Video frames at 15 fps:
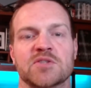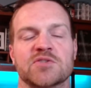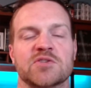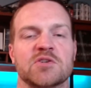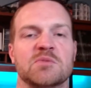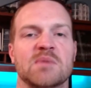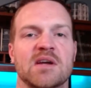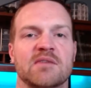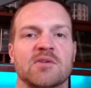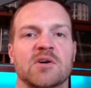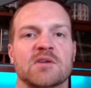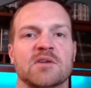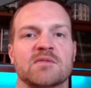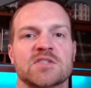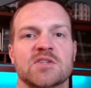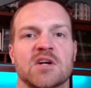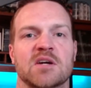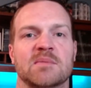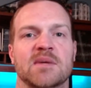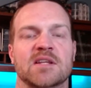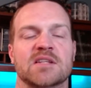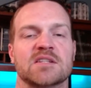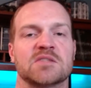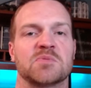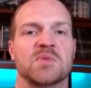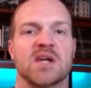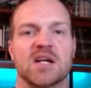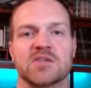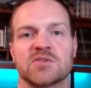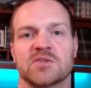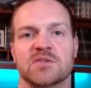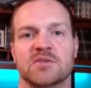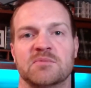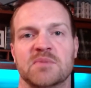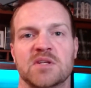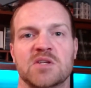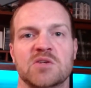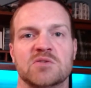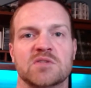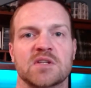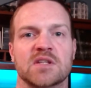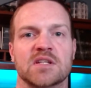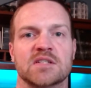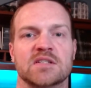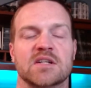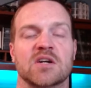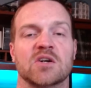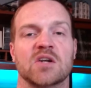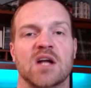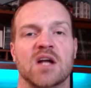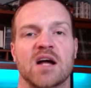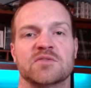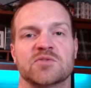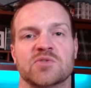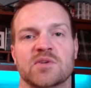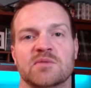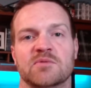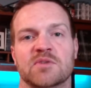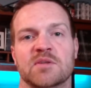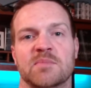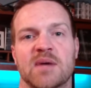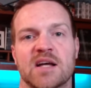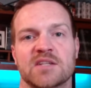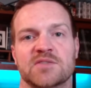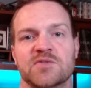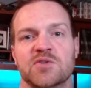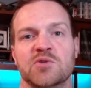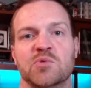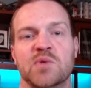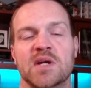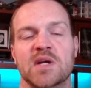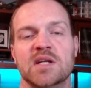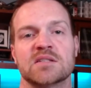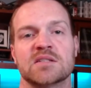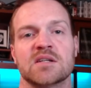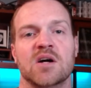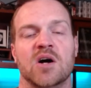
So you may have heard of us talk about this, and we actually have been using this in our live stream for the past few weeks